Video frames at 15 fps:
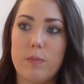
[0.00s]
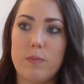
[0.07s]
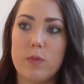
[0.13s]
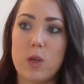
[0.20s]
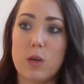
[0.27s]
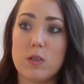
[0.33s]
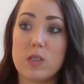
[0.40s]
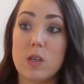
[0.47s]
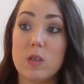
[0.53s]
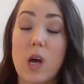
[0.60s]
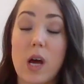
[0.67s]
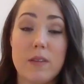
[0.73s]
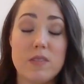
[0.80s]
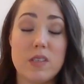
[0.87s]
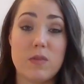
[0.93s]
There's a
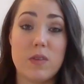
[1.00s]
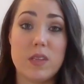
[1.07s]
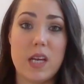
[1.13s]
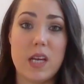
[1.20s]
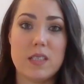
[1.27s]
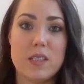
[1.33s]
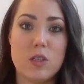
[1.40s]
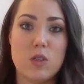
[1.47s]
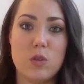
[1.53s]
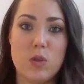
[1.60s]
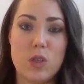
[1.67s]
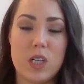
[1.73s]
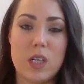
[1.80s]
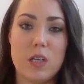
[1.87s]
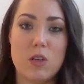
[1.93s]
lot of different things
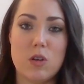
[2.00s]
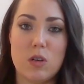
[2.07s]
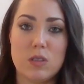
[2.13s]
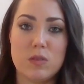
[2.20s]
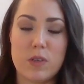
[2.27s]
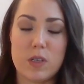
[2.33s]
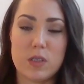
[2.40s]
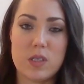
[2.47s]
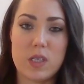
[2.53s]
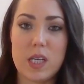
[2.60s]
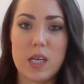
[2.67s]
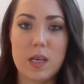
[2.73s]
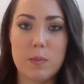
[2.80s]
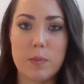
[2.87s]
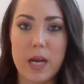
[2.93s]
included in
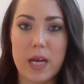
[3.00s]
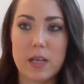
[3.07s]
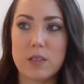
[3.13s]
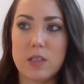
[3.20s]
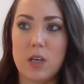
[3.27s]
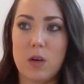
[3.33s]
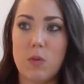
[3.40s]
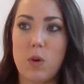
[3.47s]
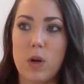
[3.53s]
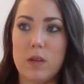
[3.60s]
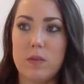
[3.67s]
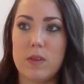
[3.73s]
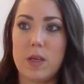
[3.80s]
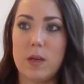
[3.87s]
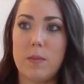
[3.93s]
neurodiversity, but one
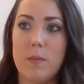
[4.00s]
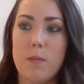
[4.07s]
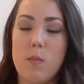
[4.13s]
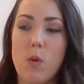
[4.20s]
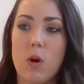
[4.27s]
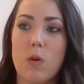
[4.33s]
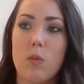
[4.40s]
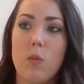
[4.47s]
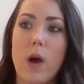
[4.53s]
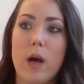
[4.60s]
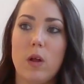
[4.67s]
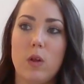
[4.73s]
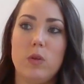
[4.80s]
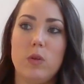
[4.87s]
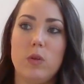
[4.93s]
of the more
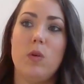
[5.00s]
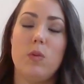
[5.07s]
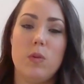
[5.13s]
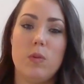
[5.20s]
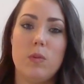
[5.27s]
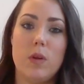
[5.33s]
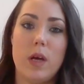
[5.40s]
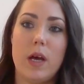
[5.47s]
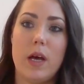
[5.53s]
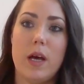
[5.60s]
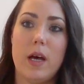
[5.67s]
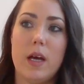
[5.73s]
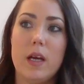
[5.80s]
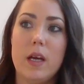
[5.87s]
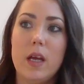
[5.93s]
well-known
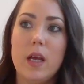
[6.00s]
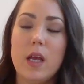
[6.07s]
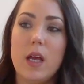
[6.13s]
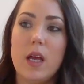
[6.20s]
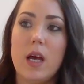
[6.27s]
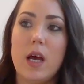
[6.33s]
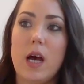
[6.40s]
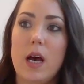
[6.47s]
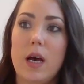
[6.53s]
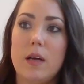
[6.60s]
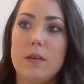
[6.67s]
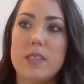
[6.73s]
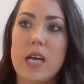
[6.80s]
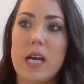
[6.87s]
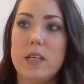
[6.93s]

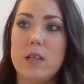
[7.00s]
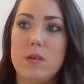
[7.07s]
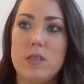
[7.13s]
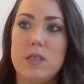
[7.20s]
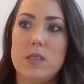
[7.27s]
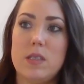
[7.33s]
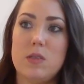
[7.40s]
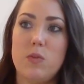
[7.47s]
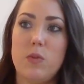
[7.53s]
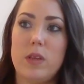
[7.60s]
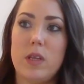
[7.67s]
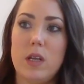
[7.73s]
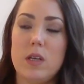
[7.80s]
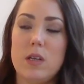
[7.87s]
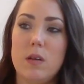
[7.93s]
diagnoses
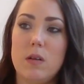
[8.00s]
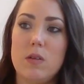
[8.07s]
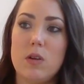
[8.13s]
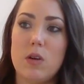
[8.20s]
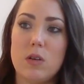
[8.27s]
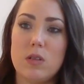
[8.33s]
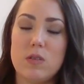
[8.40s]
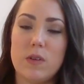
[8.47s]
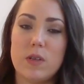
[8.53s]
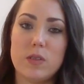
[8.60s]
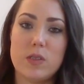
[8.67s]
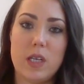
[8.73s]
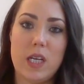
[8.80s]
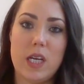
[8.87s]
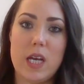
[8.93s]
within
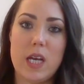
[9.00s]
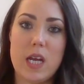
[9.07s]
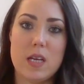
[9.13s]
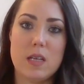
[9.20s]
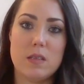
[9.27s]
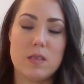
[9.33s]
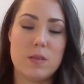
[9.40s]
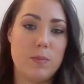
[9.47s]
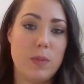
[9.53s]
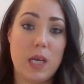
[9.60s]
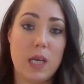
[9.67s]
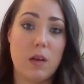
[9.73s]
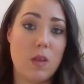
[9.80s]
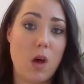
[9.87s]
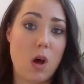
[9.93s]
neurodiversity is
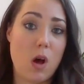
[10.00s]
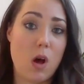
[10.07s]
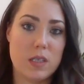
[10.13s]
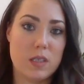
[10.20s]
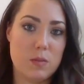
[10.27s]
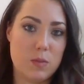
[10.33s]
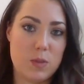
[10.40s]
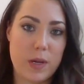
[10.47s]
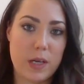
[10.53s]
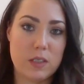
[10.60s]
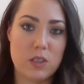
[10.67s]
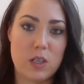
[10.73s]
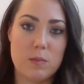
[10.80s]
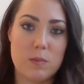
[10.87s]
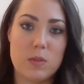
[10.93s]
being on the autism spectrum.